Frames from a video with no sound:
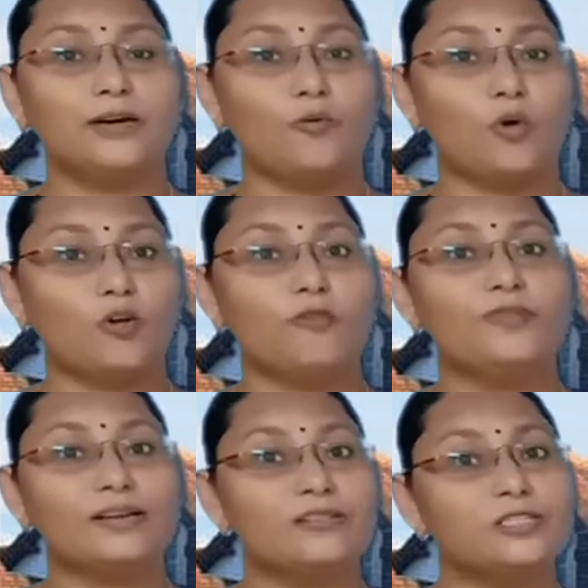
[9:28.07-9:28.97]
the one of
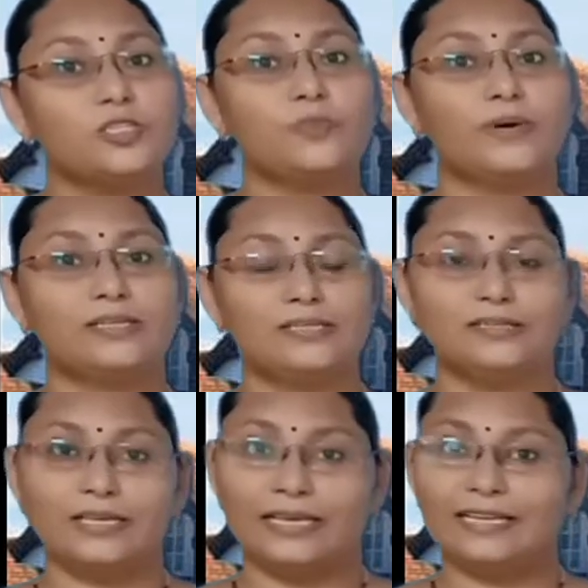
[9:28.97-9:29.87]
the richest
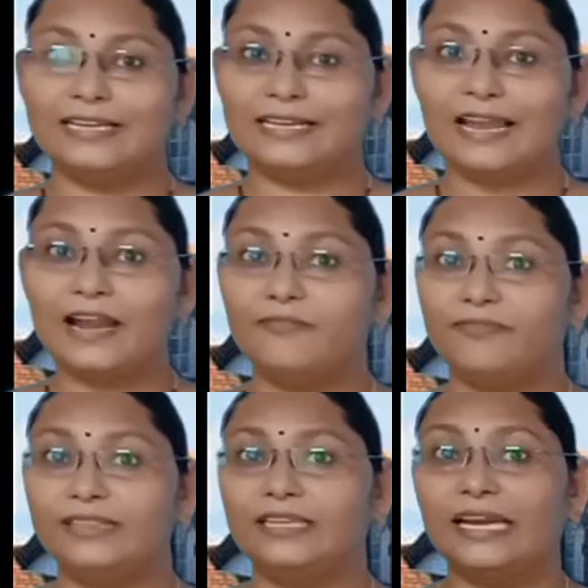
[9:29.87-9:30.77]
persons in England
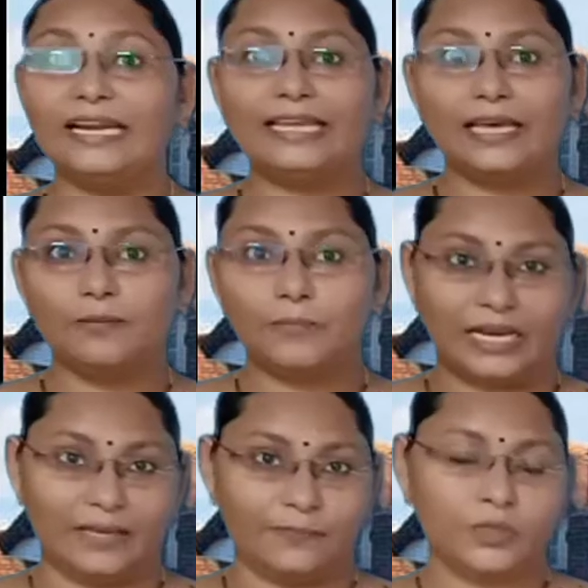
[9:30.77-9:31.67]
with Indian
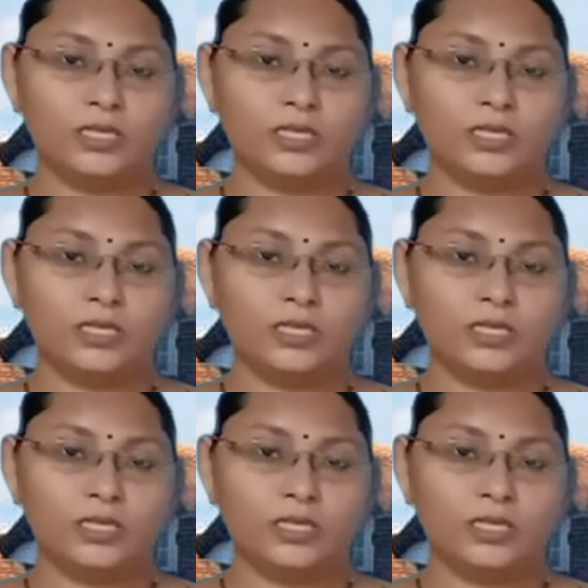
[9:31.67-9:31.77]
money.